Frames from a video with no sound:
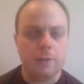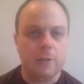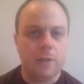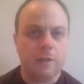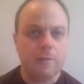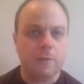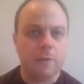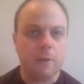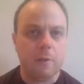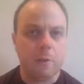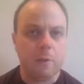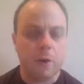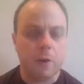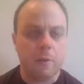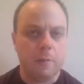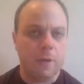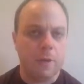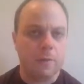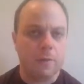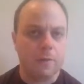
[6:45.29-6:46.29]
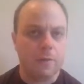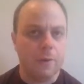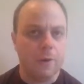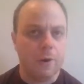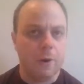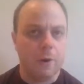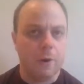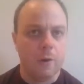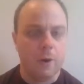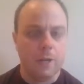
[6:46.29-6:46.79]
You definitely want to be
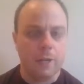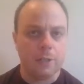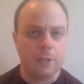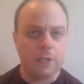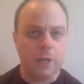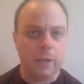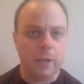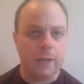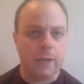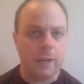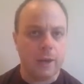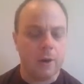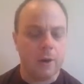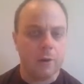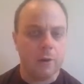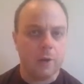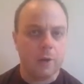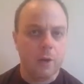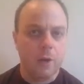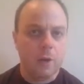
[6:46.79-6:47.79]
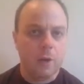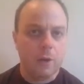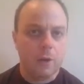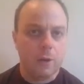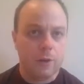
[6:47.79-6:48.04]
thorough in checking out